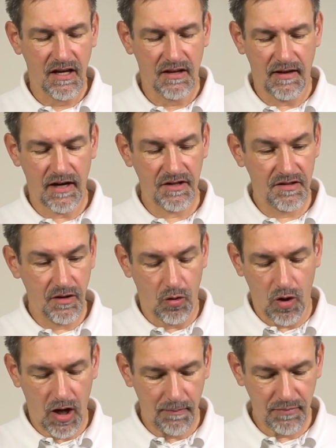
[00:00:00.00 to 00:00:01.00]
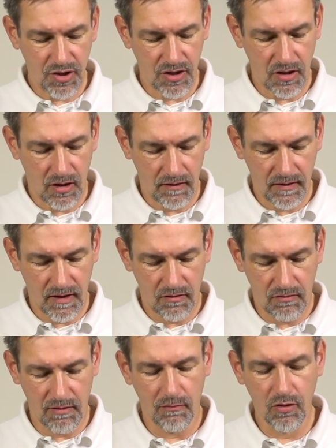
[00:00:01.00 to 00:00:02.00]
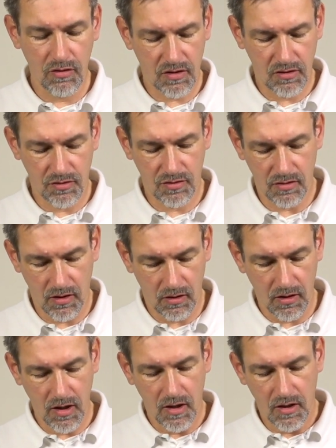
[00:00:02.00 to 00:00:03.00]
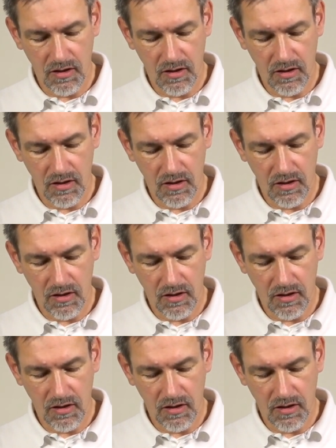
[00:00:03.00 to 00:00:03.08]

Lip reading: There's no option on the remote control